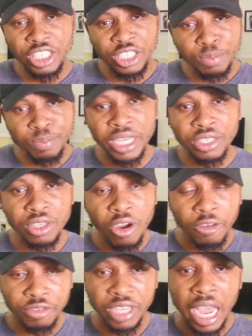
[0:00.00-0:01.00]
a space
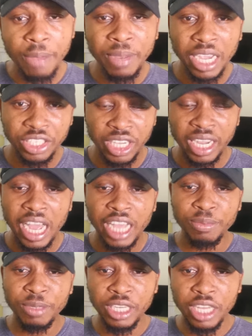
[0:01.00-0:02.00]
of time, Asake
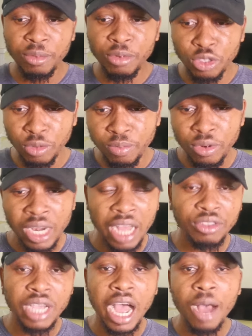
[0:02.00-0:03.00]
has been able to put
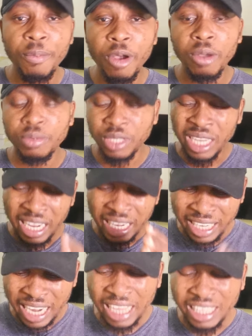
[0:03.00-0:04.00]
out albums
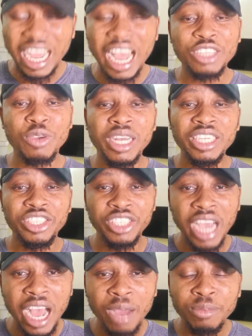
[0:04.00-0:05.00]
that actually
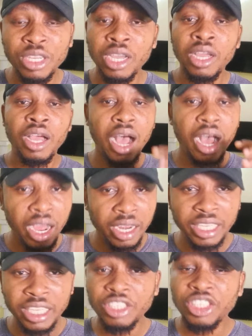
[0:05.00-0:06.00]
charmed
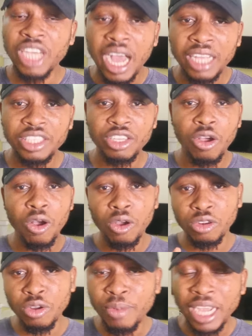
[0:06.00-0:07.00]
the charts
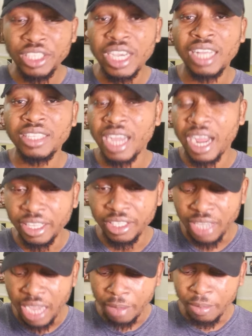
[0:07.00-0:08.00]
or global charts at the
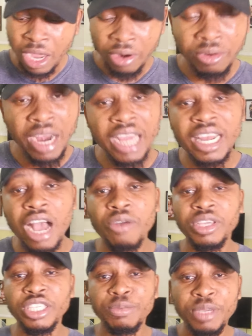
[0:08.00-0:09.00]
time. Right
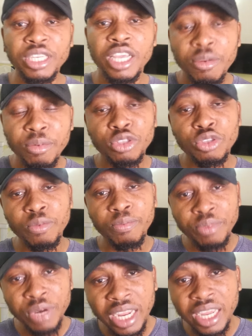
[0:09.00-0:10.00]
now, he's been able
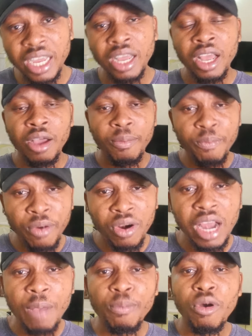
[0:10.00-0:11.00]
to break
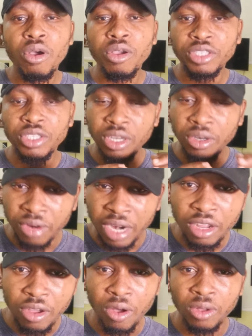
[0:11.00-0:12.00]
Burna Boy's
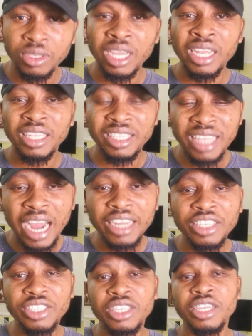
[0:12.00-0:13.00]
records. That
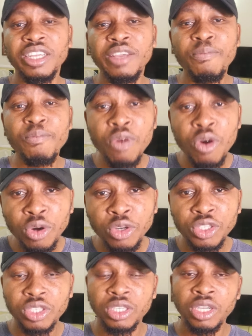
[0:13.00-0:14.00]
is the
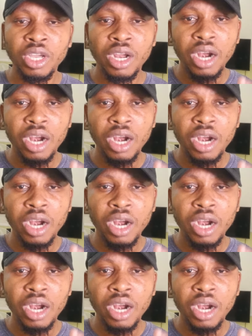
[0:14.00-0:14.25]
most